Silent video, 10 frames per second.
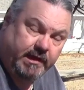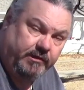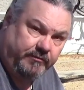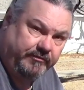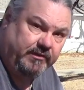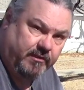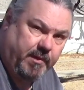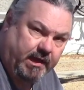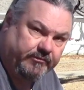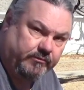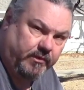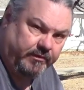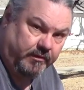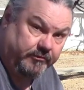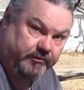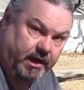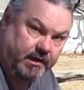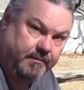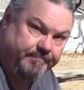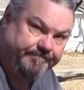And you've seen the pass-through on the other side.